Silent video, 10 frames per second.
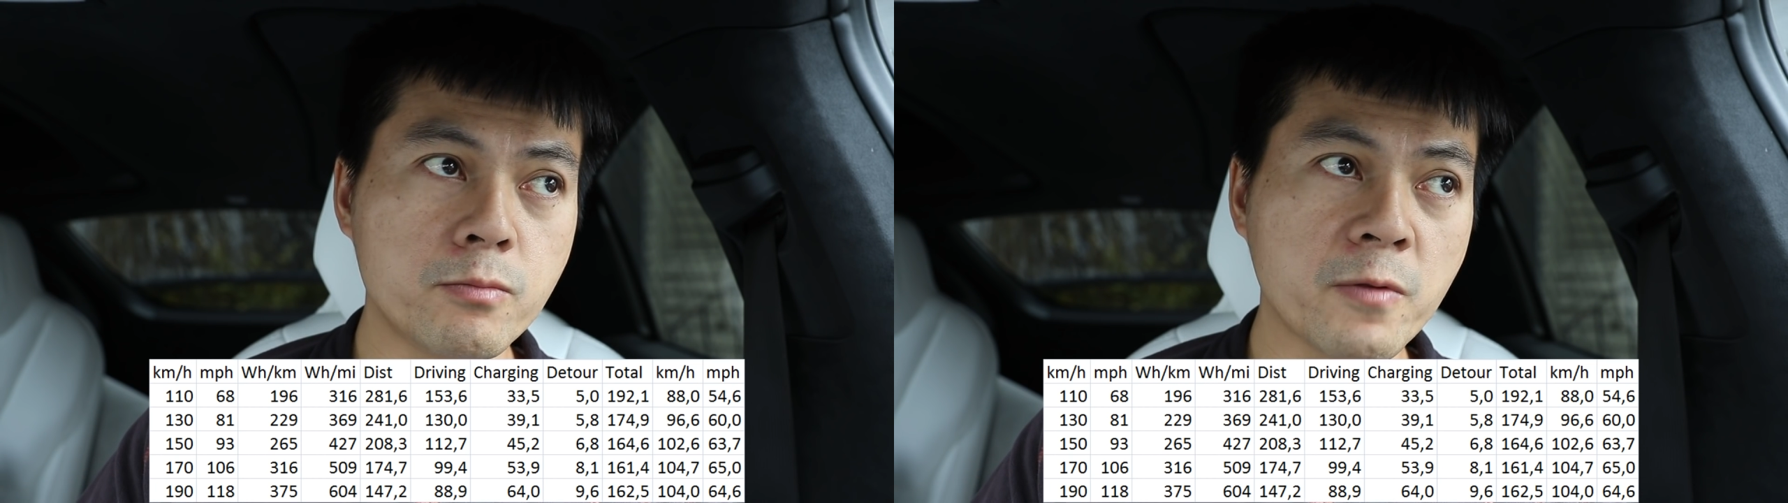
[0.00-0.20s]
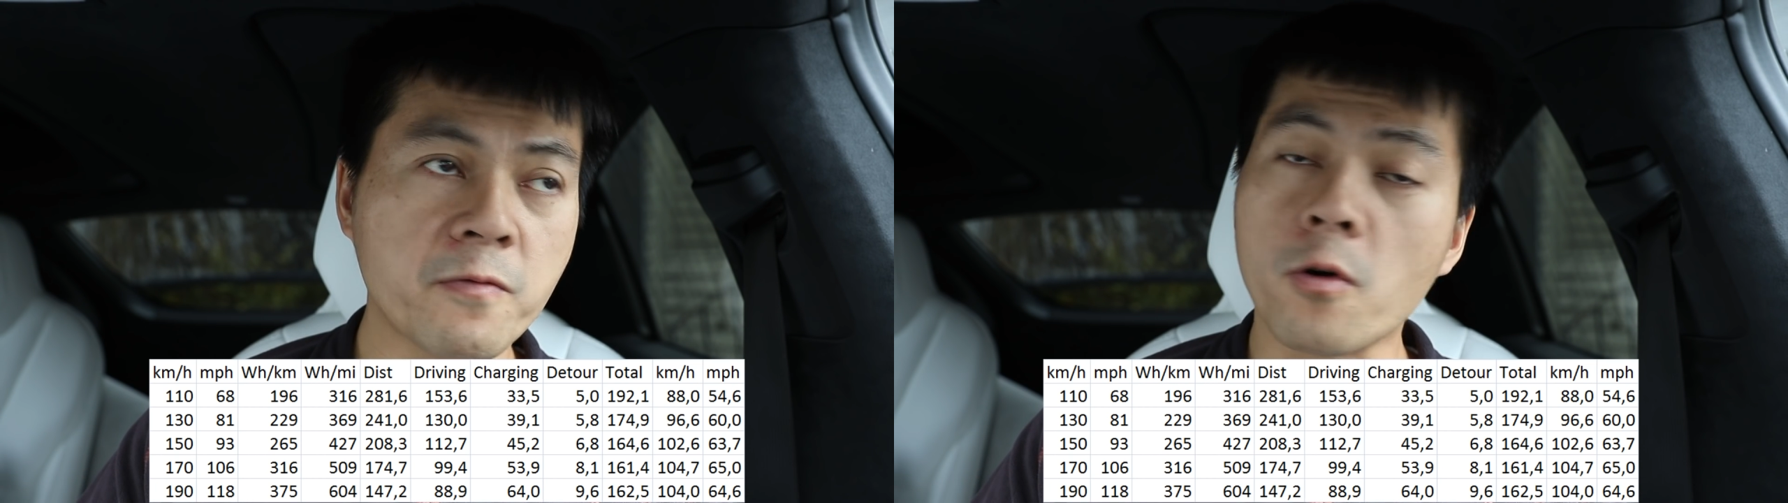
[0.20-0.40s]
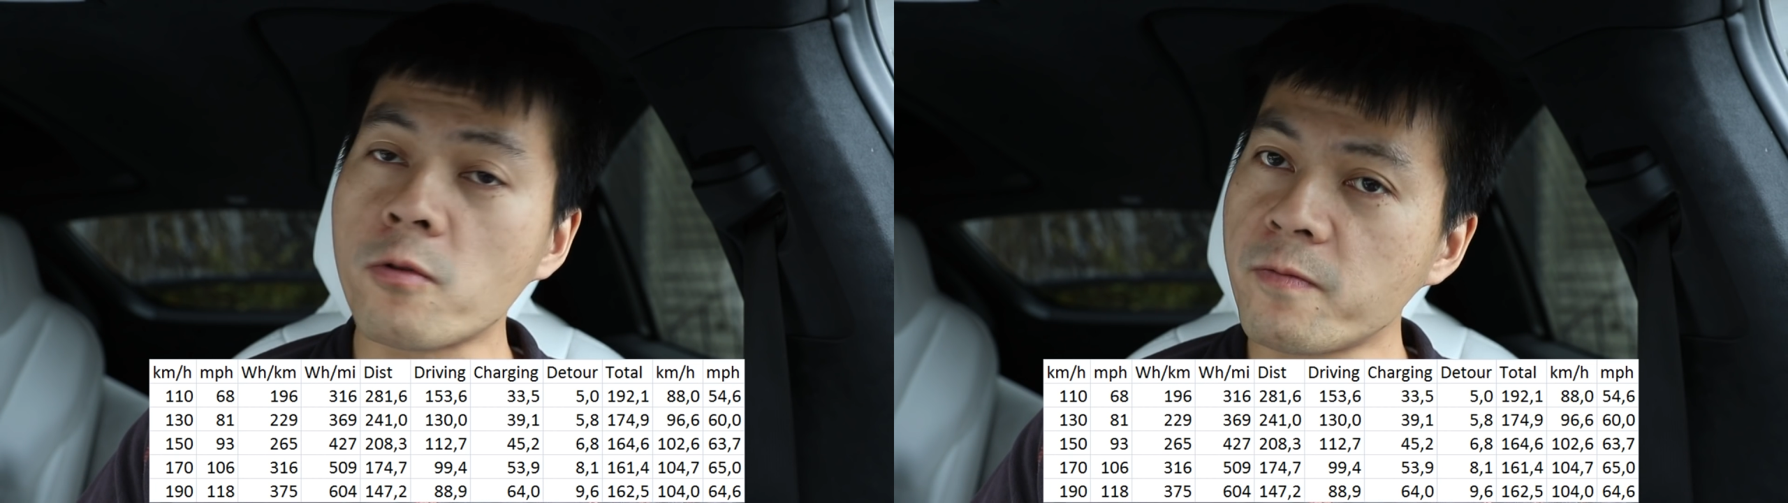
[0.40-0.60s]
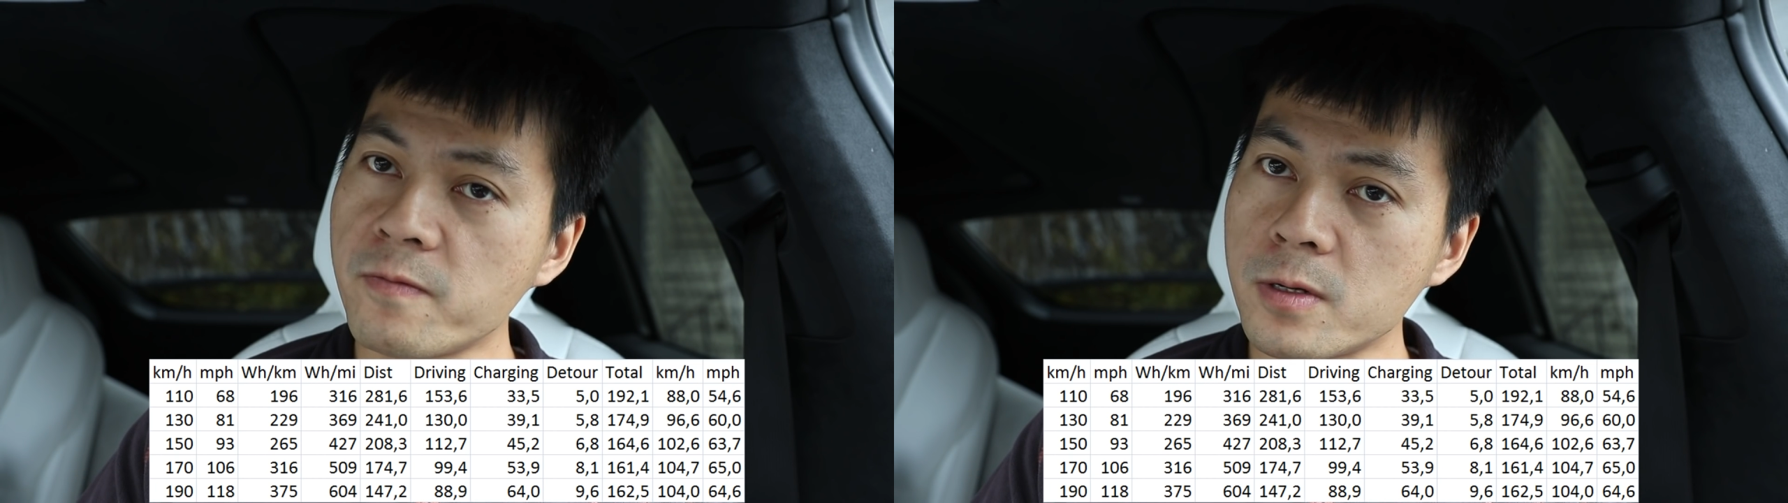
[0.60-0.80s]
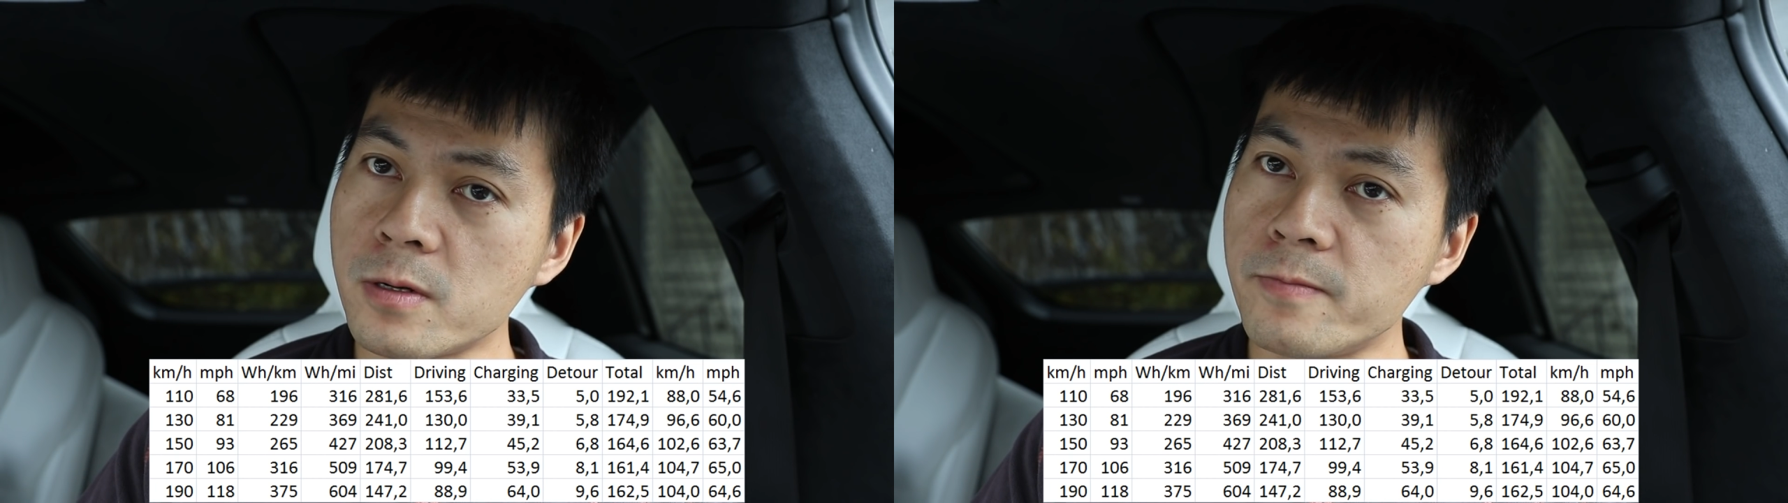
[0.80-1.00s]
before
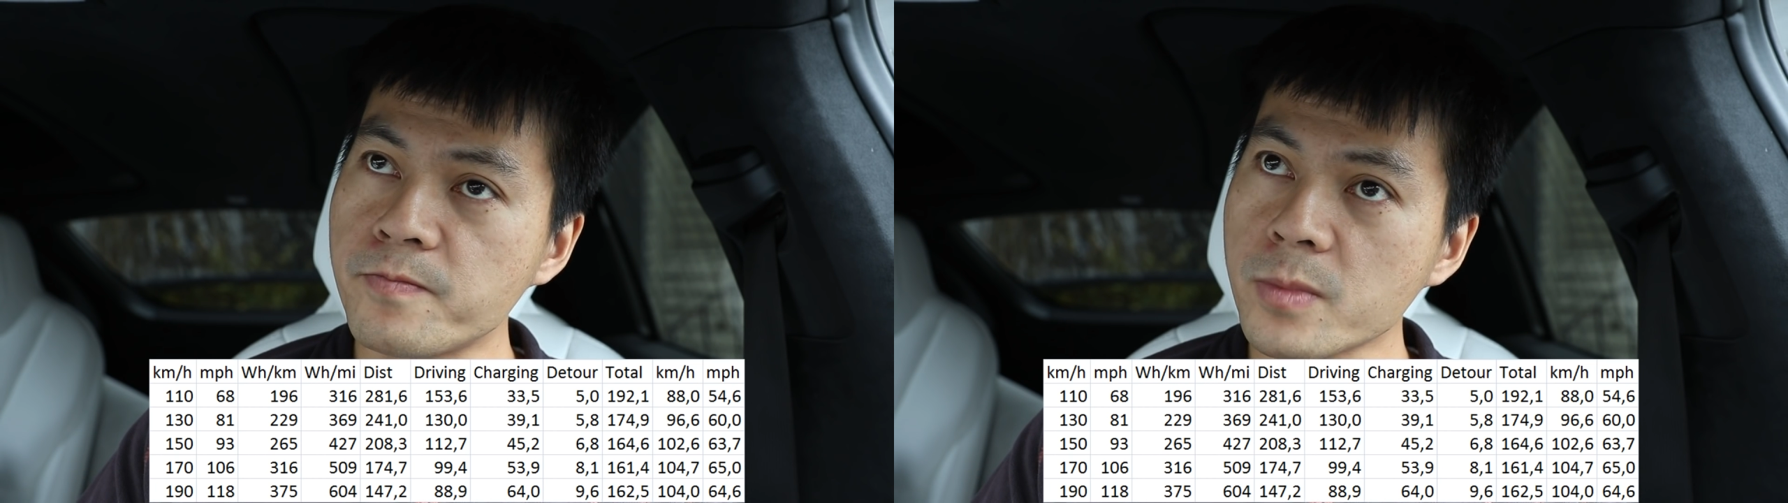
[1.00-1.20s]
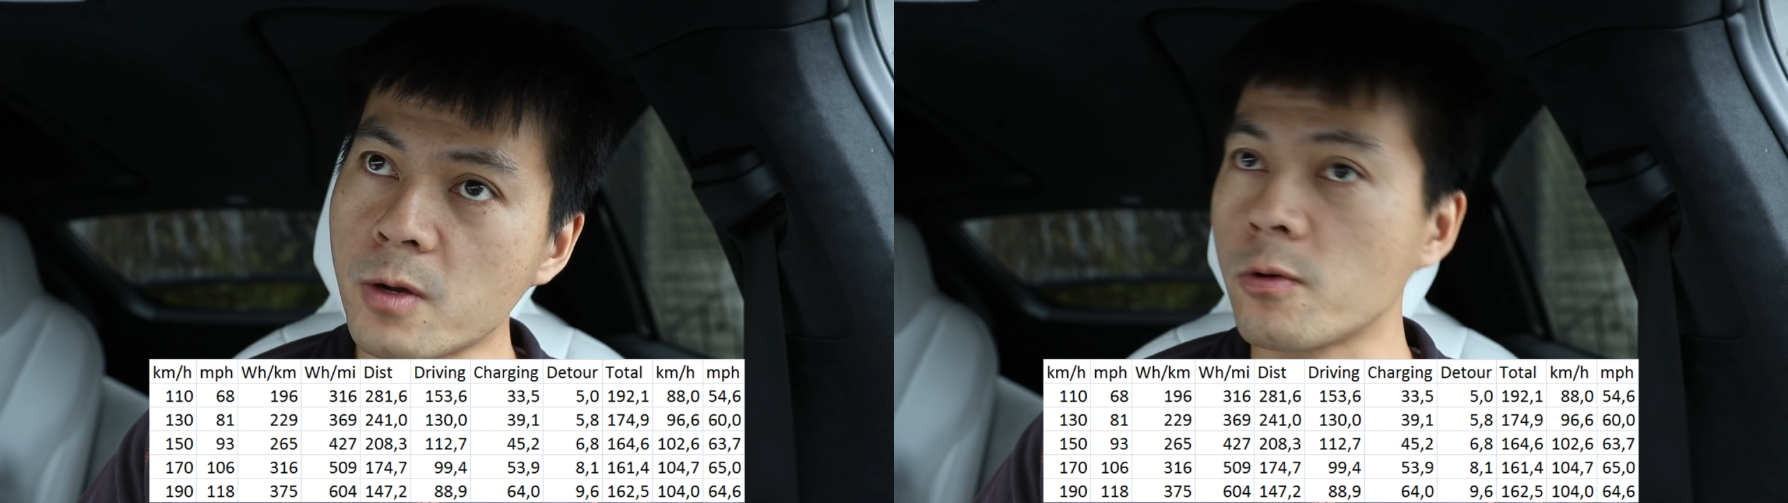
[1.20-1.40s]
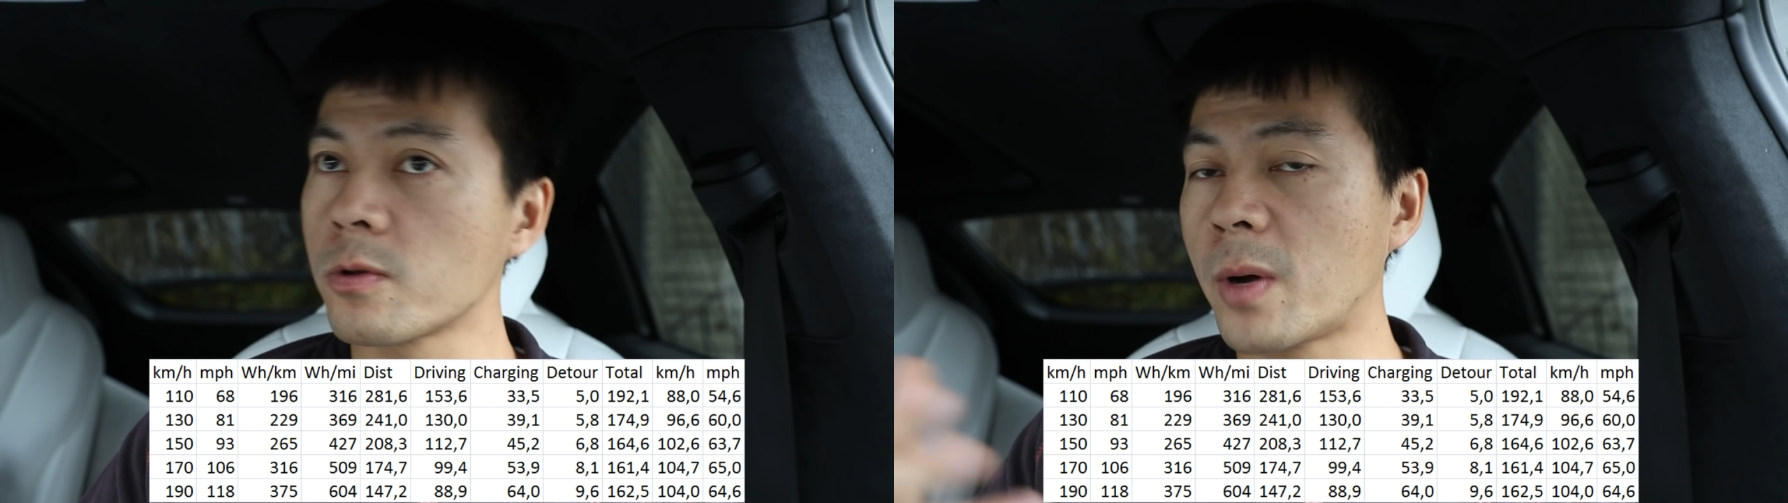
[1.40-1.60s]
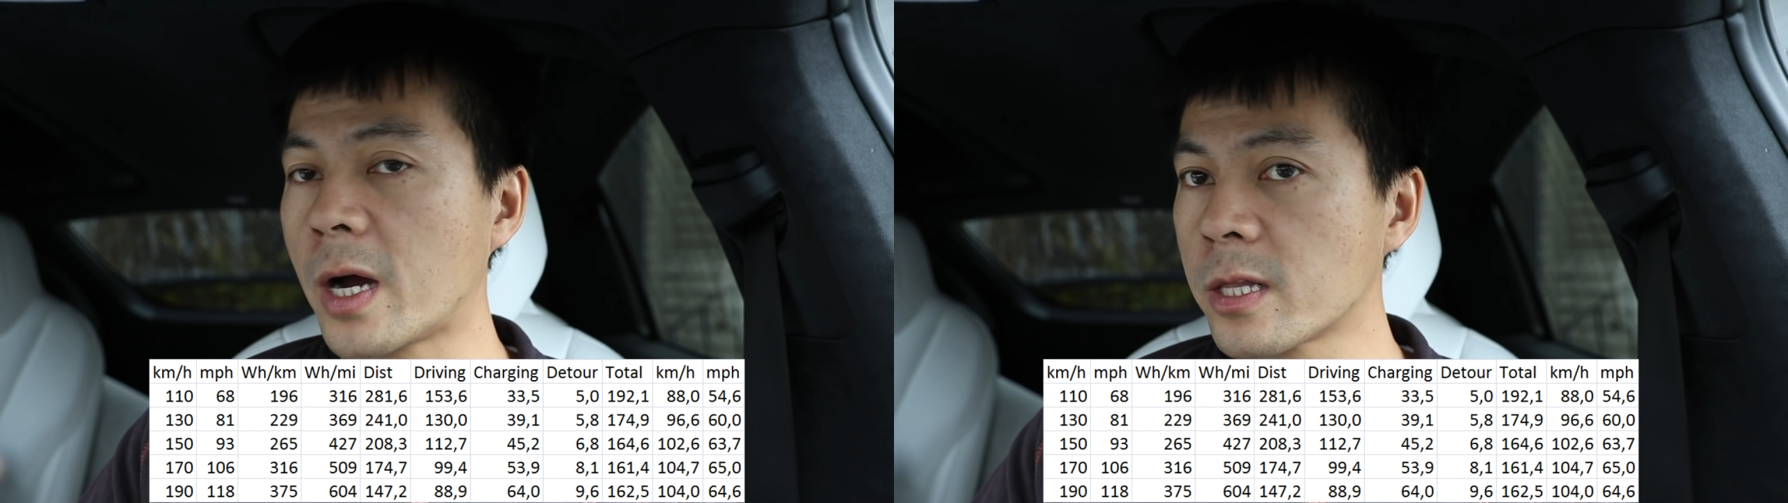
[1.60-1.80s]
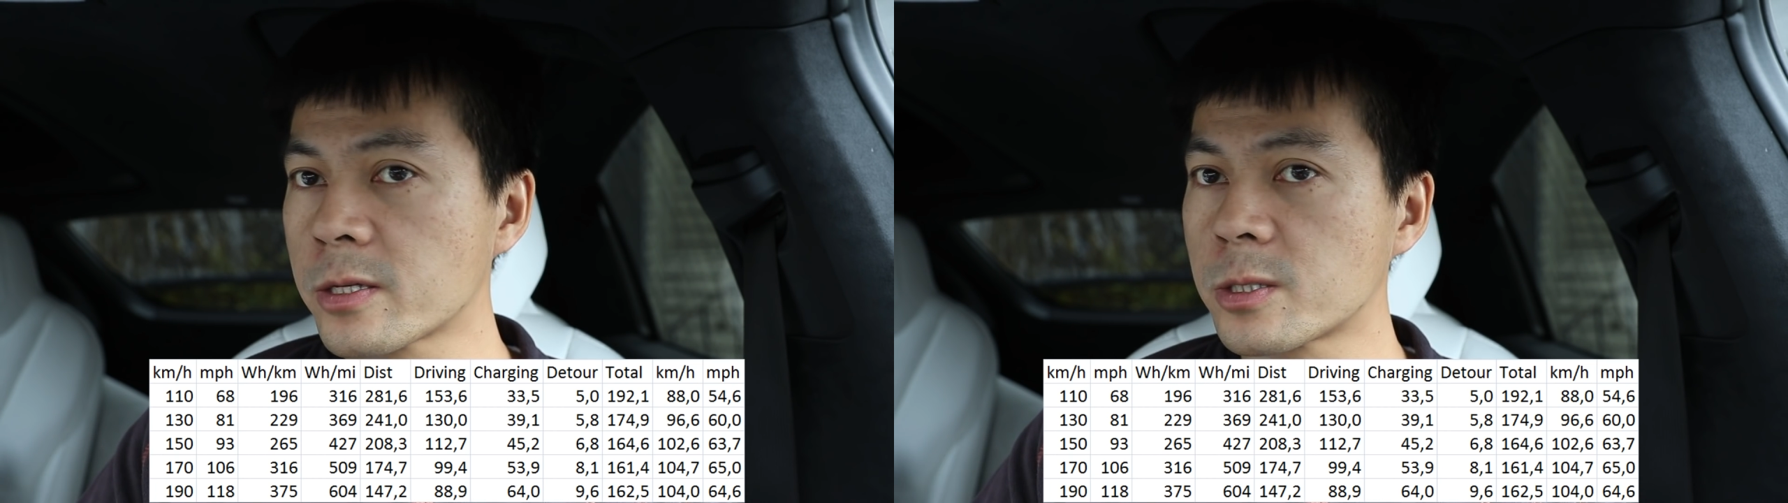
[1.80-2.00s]

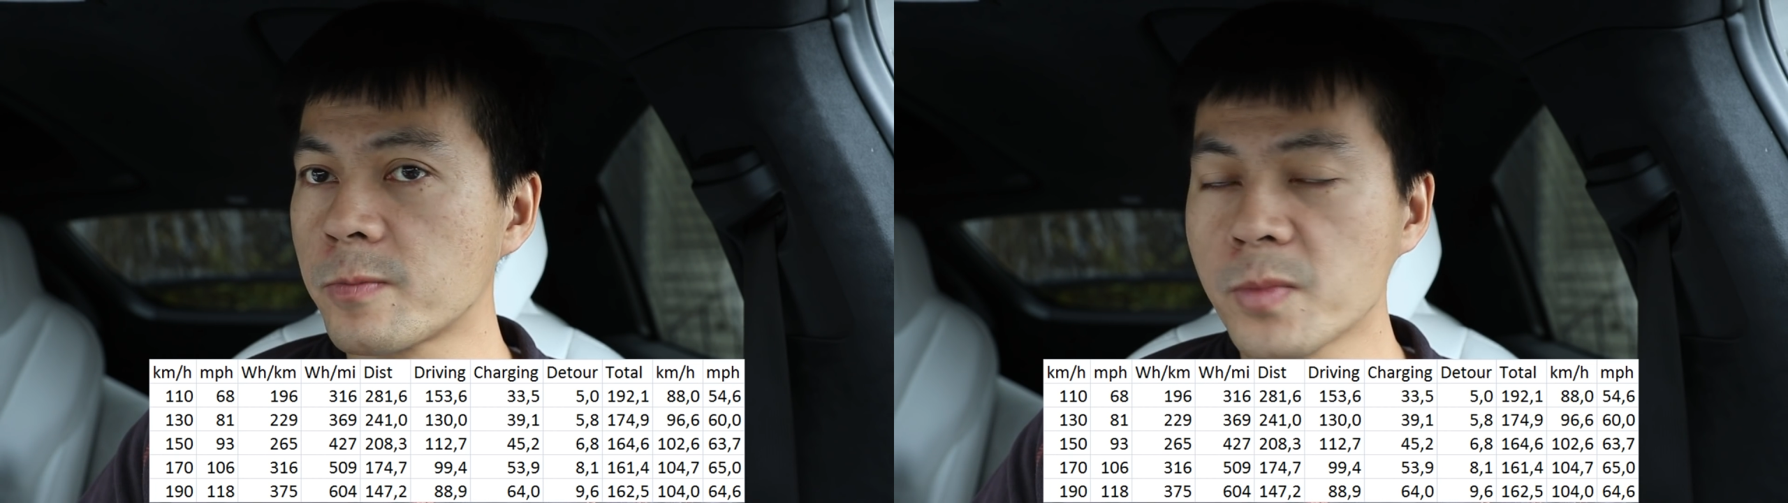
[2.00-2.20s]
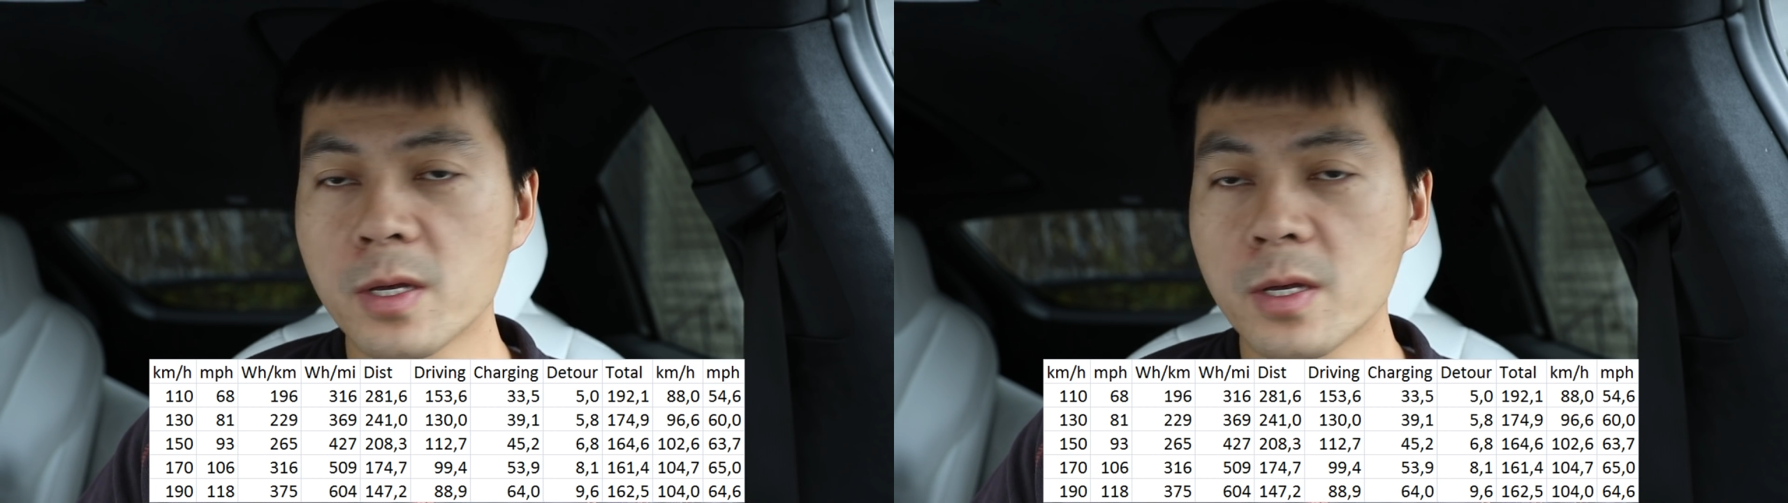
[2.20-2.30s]
autopilot